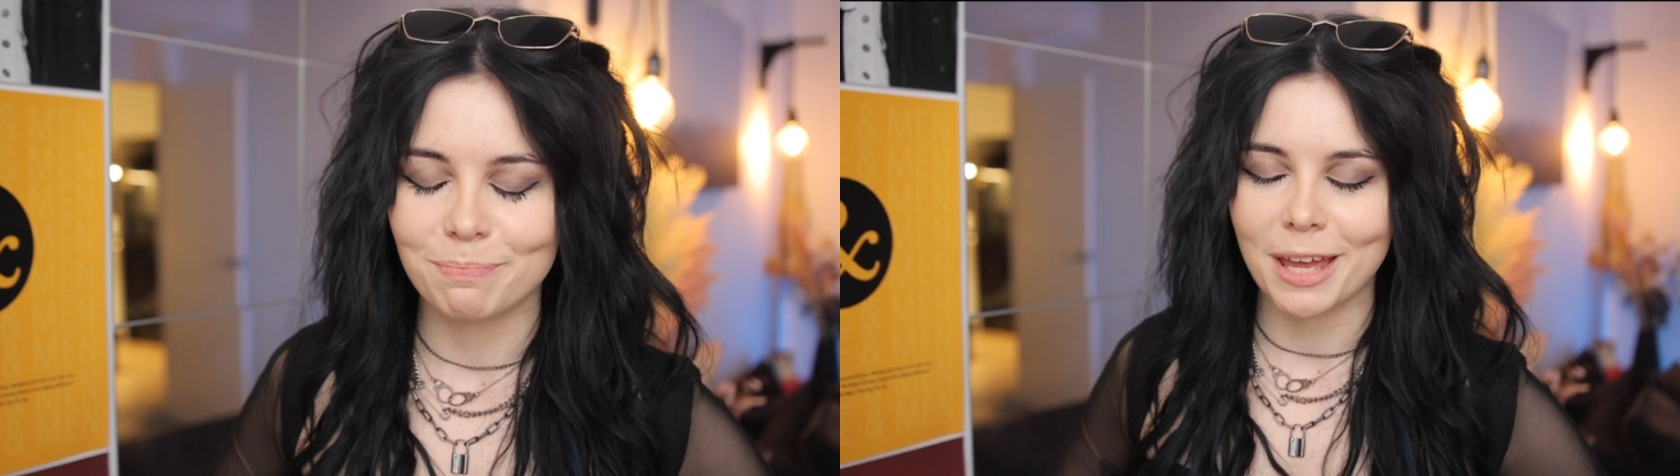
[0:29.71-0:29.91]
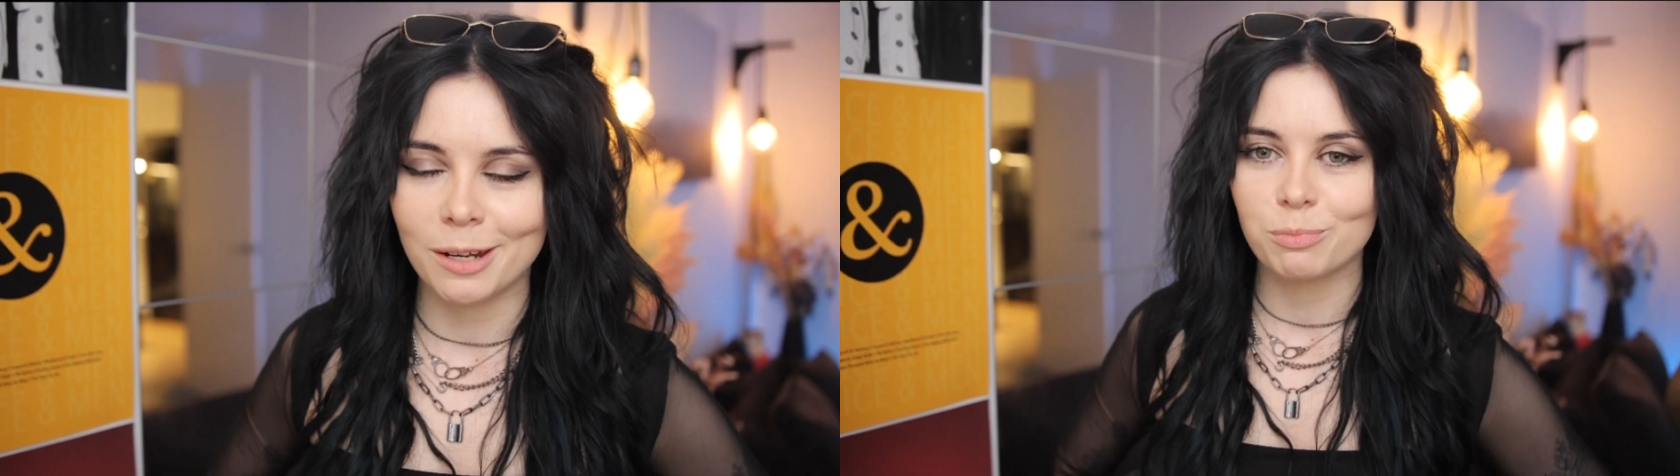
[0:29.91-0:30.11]

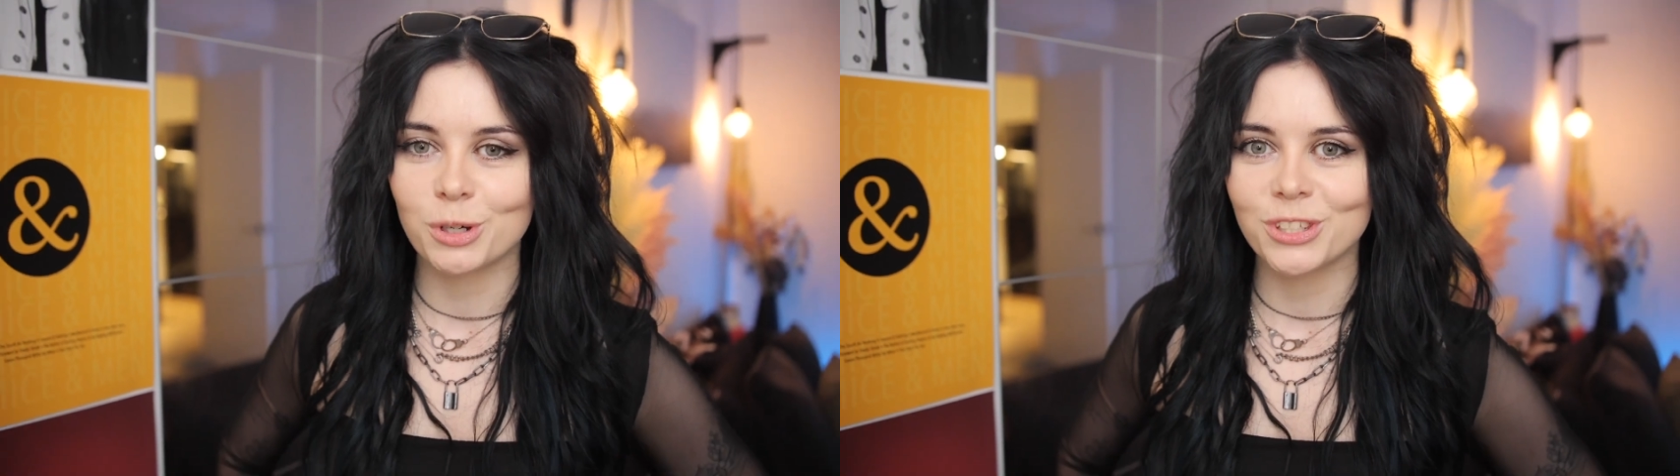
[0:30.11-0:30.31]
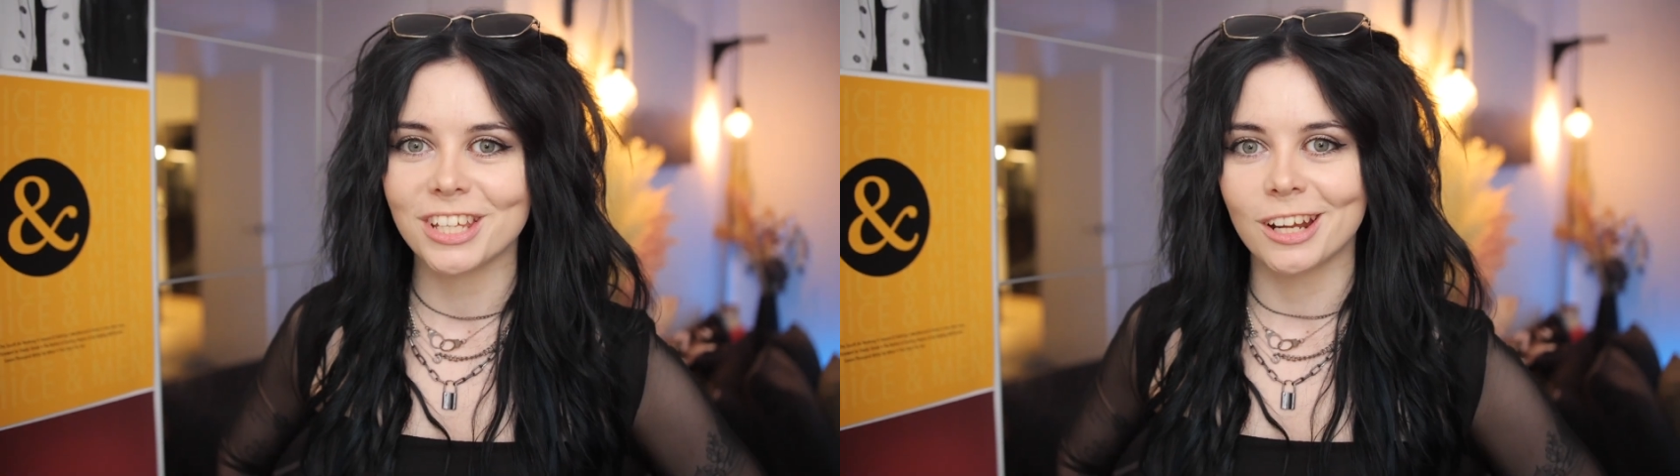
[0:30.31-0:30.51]
Ben
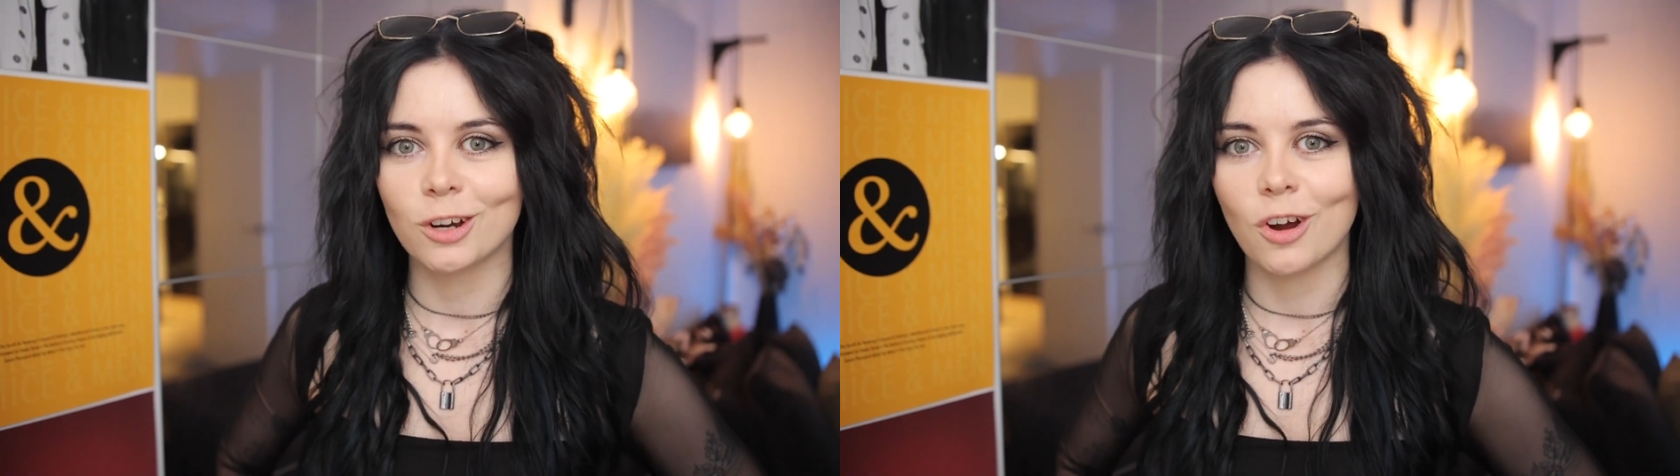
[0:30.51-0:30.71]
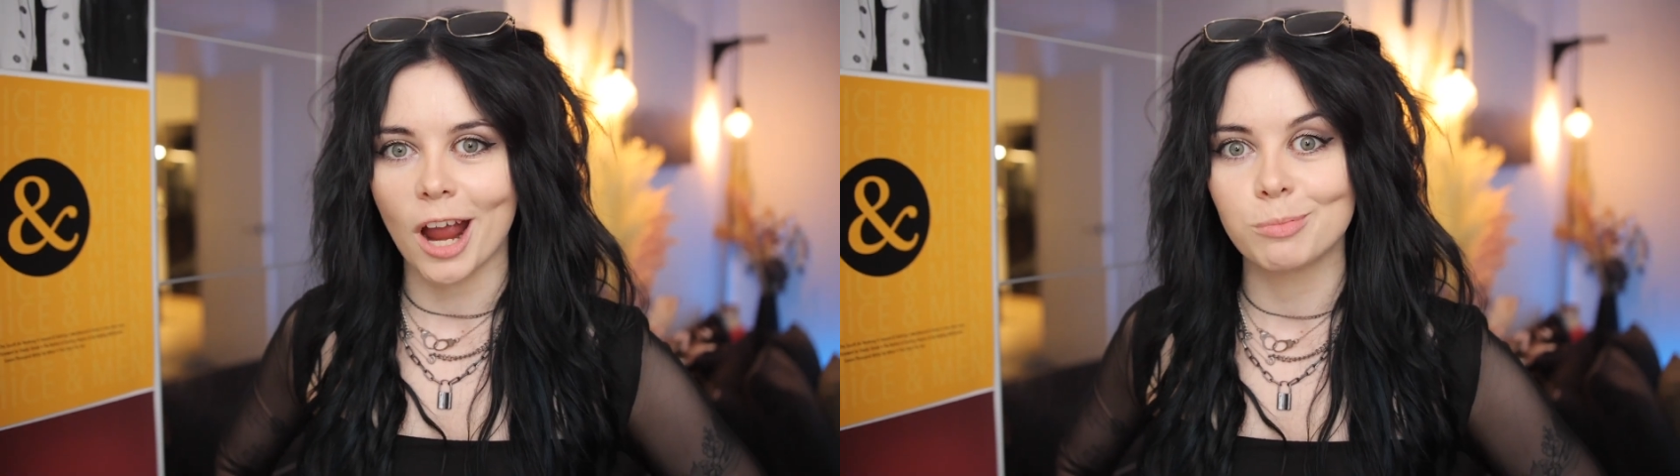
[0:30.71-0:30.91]
Bruce in a
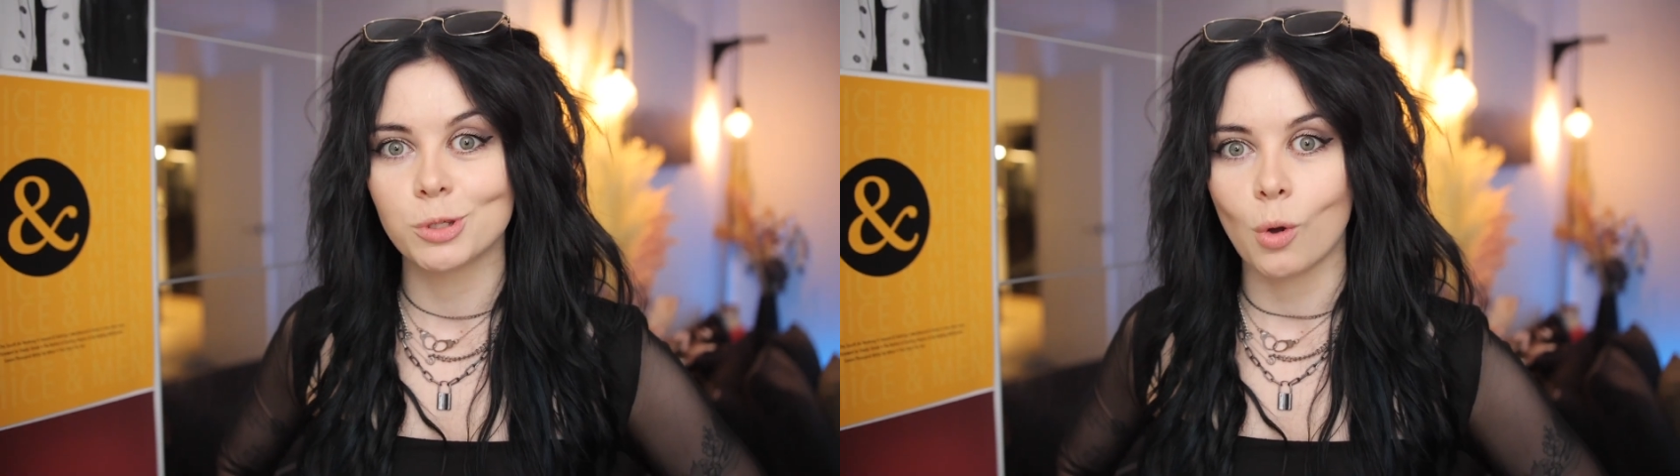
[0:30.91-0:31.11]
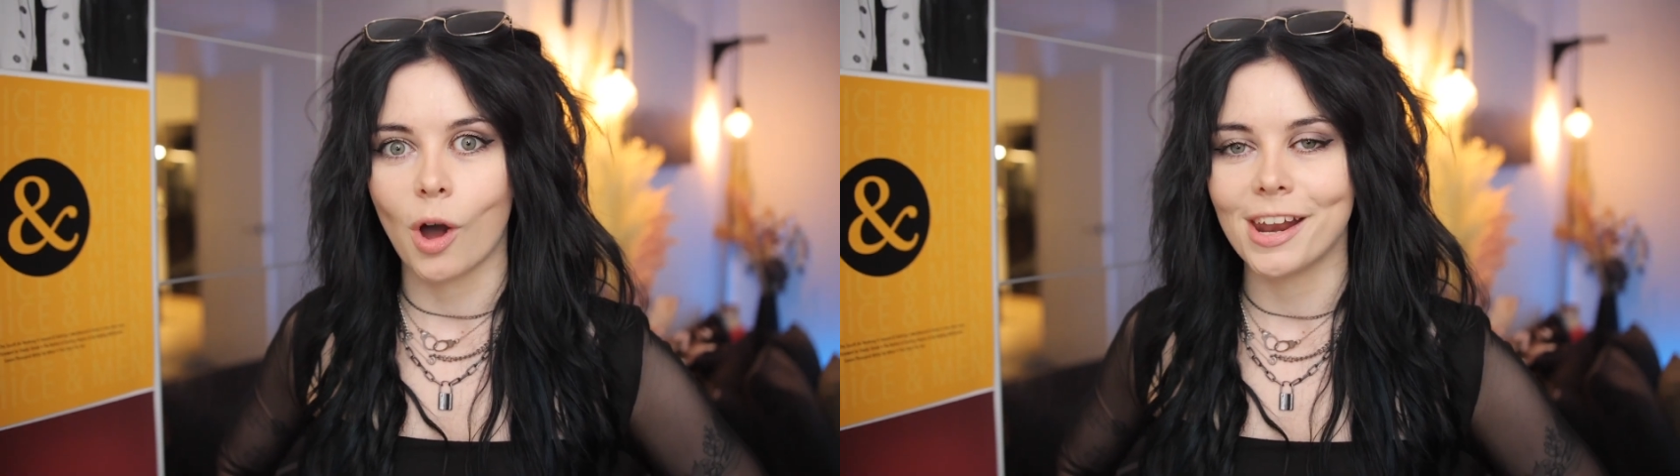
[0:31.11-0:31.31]
crab
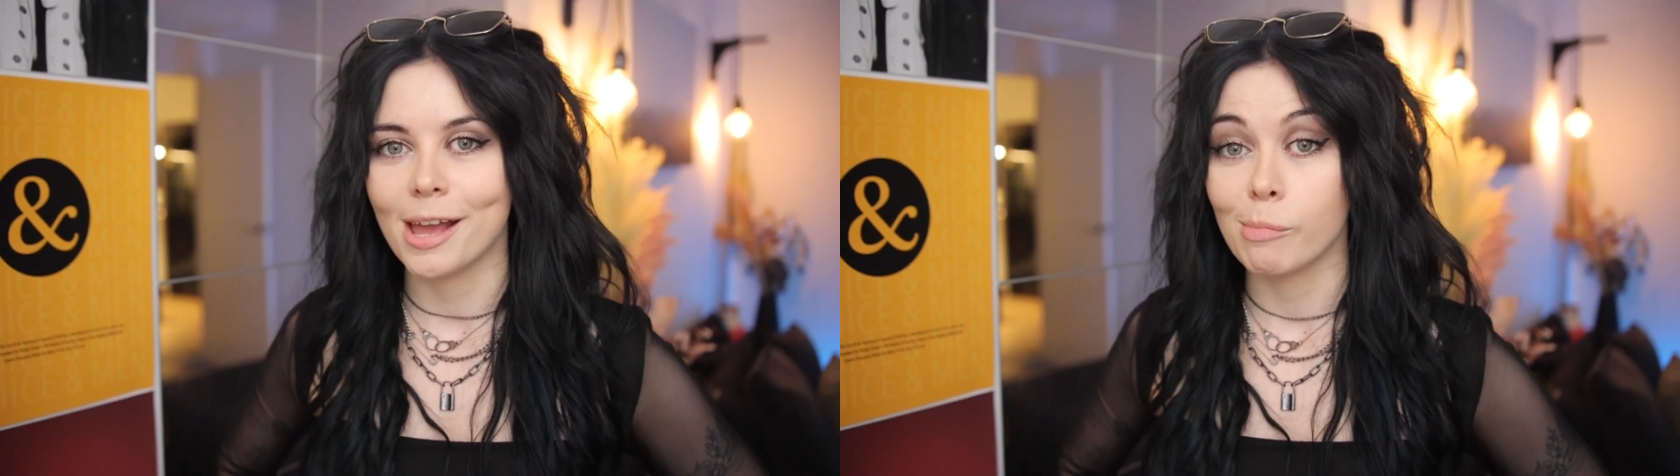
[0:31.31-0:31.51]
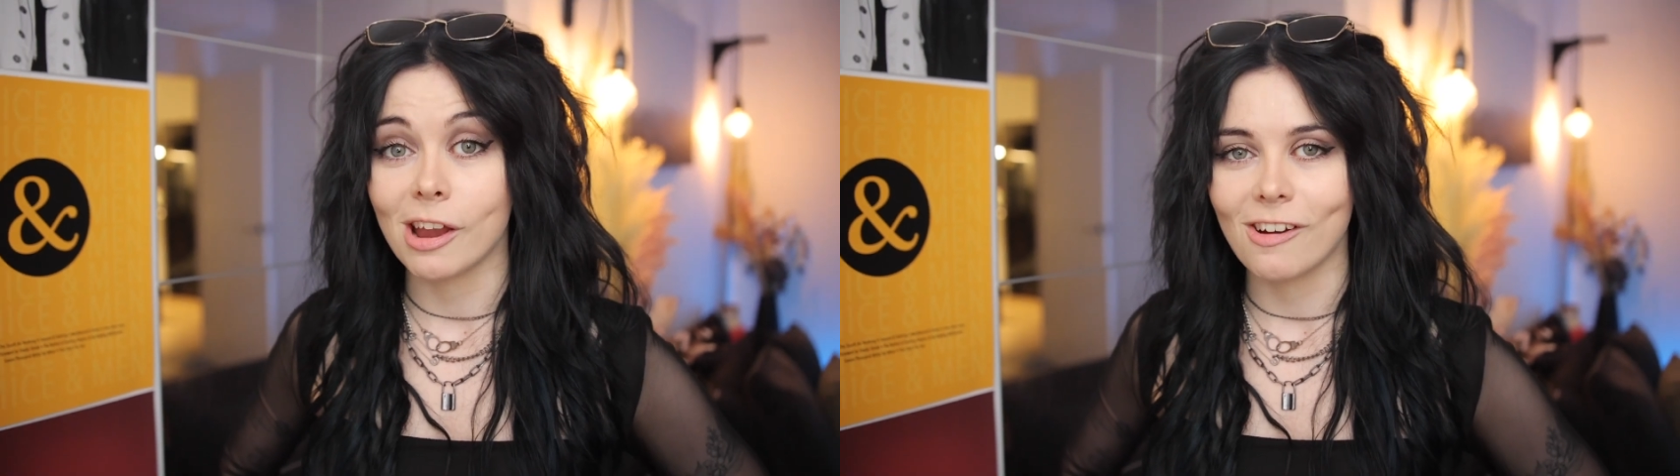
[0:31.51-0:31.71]
squat,
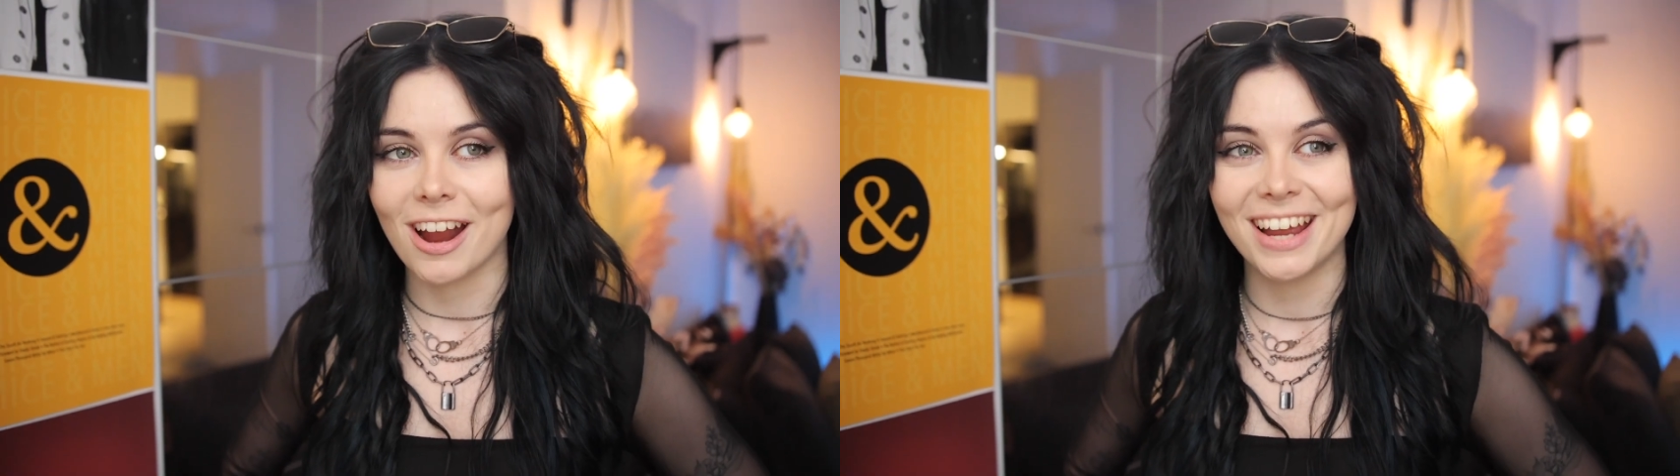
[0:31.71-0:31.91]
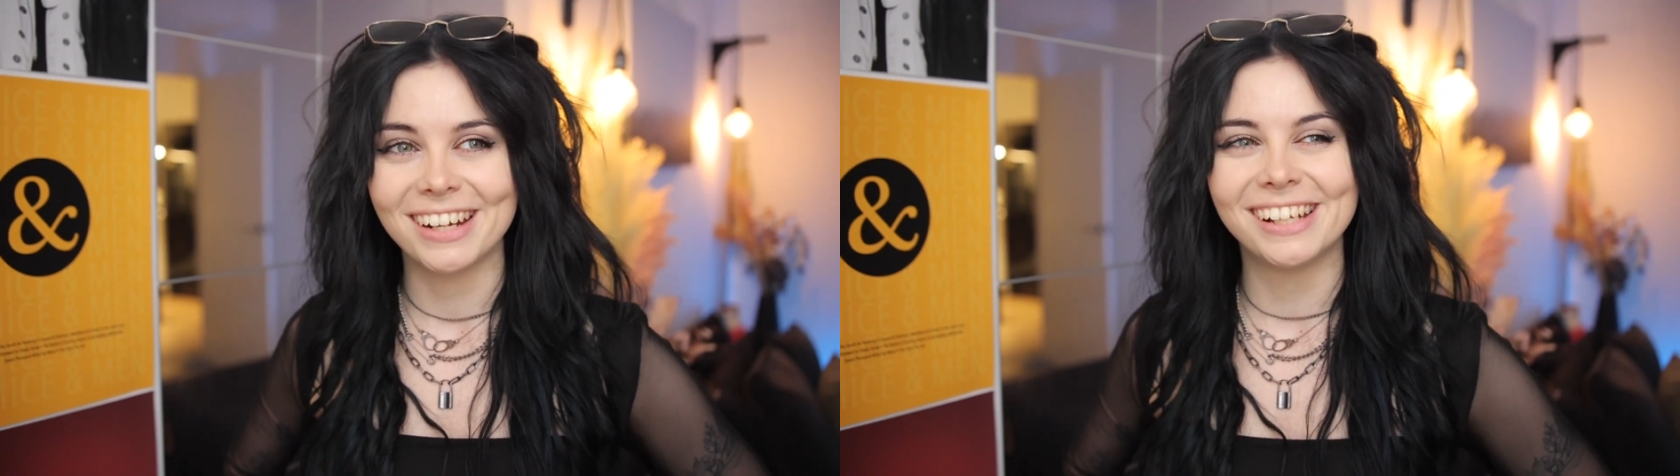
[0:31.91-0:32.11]
am I
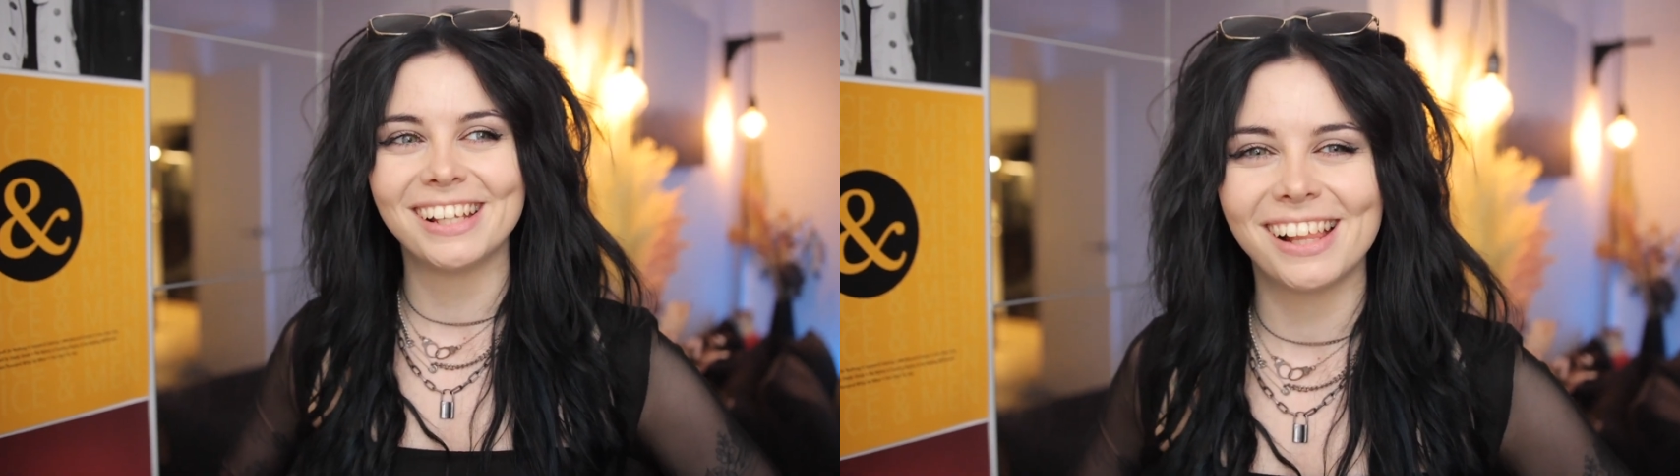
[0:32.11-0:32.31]
right?